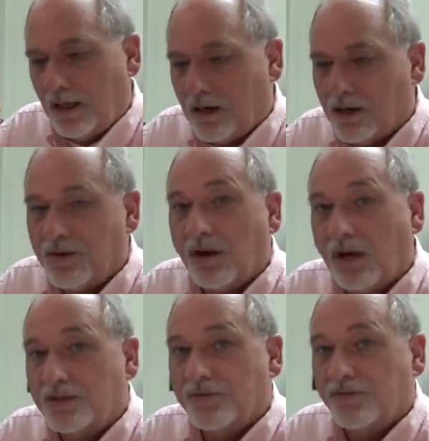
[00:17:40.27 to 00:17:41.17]
Are there
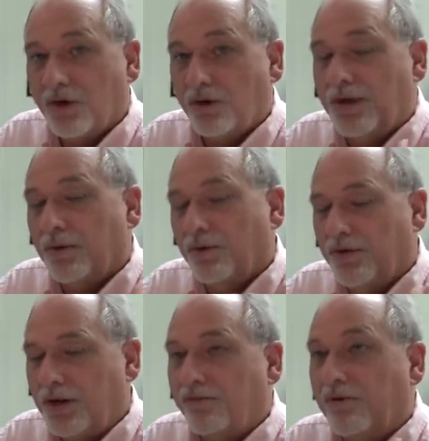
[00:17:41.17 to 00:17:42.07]
lines of code that will
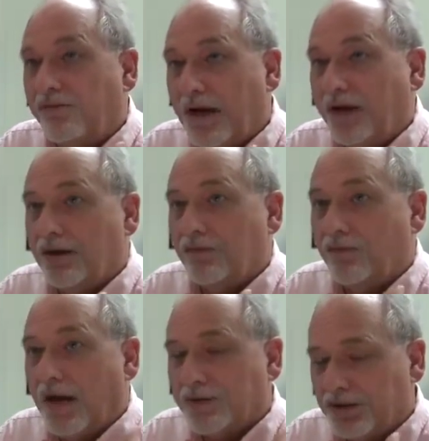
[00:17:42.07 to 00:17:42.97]
never
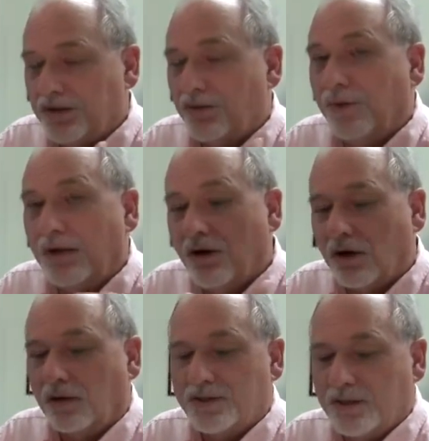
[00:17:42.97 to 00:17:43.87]
execute
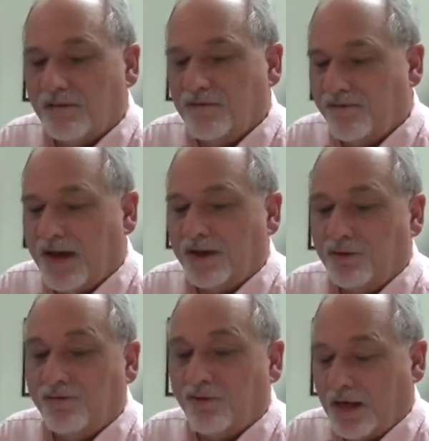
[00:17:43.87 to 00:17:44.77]
regardless of the
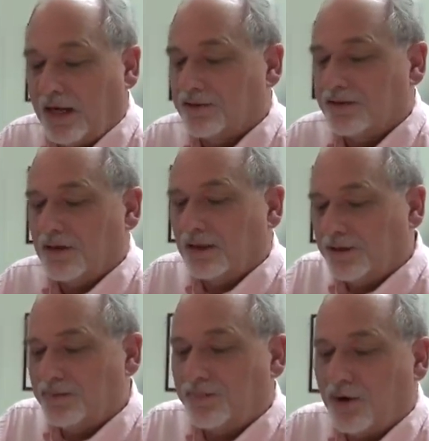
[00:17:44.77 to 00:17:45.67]
value for x? And I'll
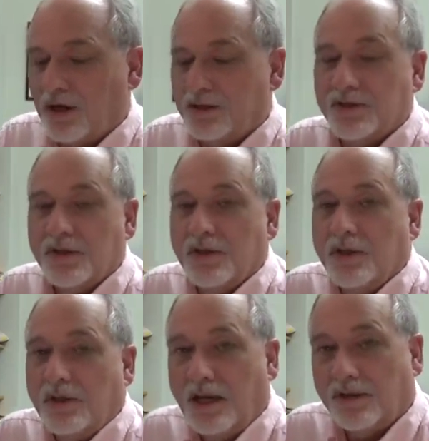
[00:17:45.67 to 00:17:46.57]
let you pause
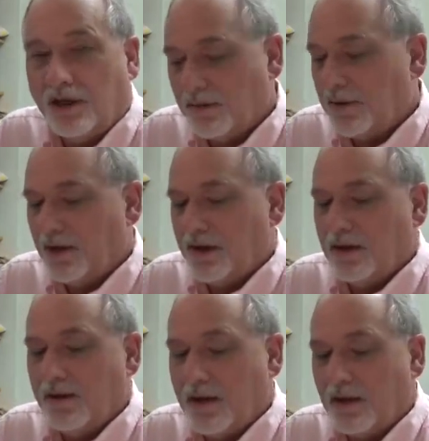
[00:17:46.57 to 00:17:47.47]
and think about it,
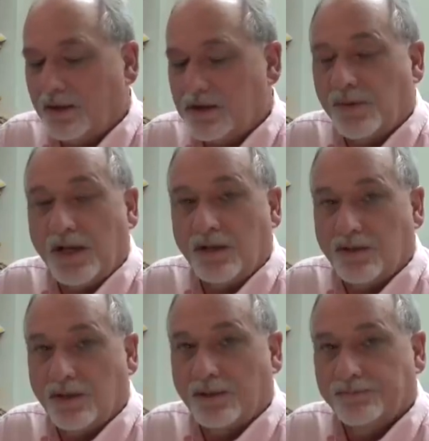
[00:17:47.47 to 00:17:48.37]
and then I'll explain it
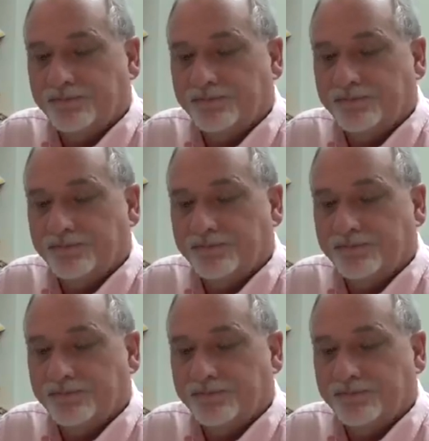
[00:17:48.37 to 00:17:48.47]
to you.